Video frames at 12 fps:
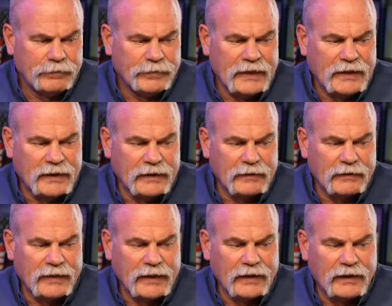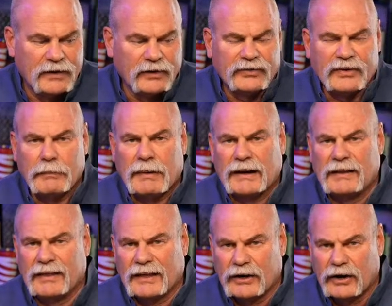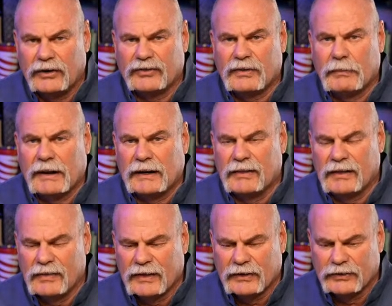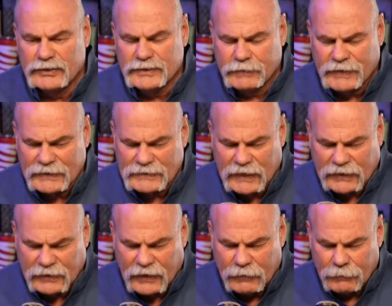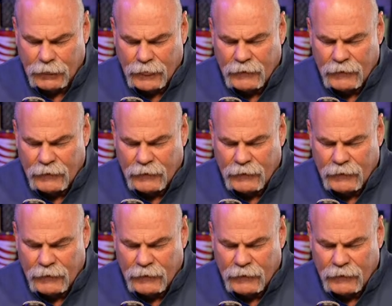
they can kill somebody, they can hurt somebody, they can do some things like that.